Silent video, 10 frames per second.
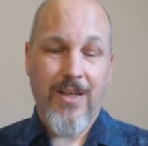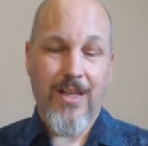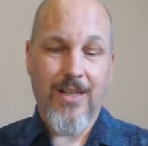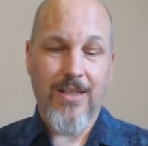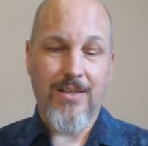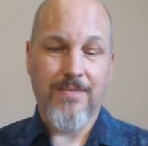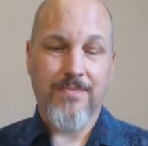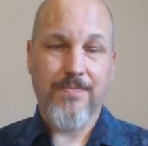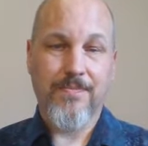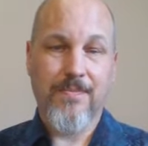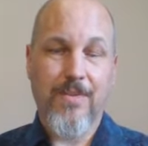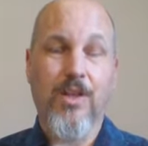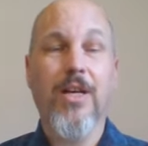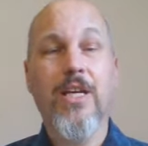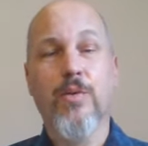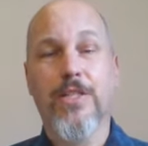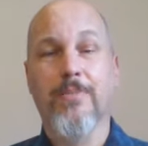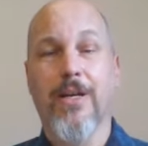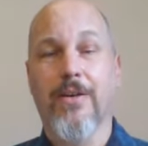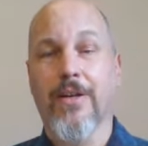The
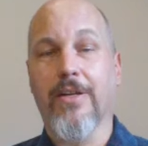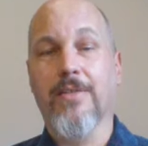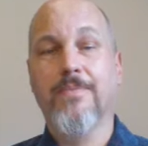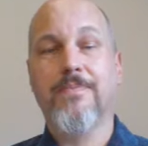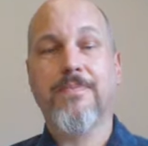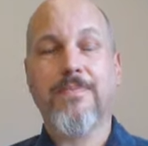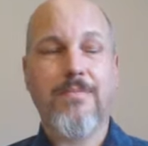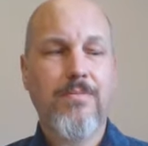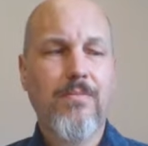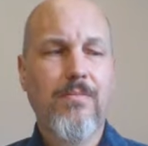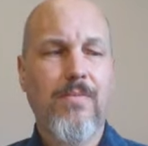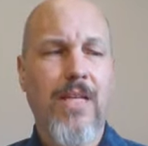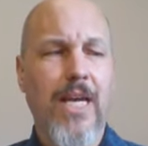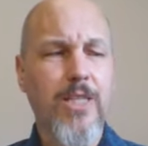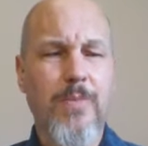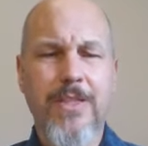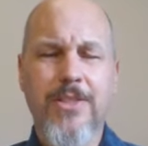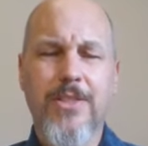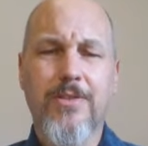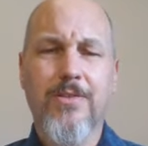language barrier has been